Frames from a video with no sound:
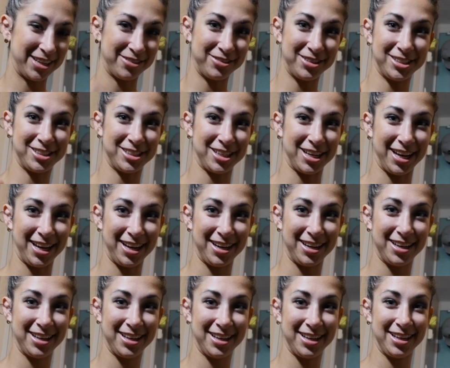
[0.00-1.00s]
Give it a shot.
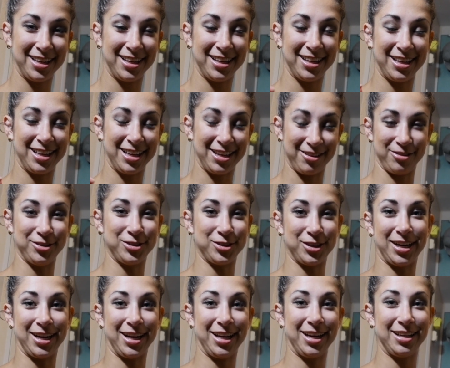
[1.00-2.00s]
If you
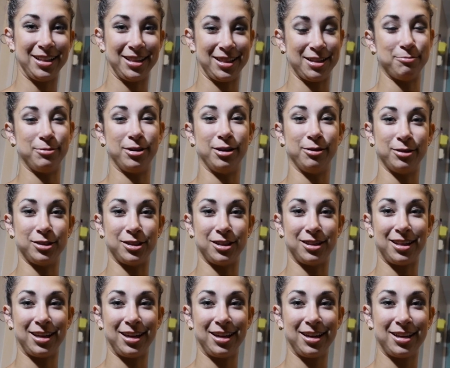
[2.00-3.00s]
try it, let me know what you
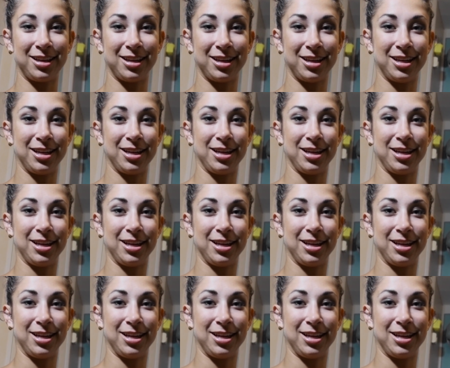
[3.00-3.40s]
think.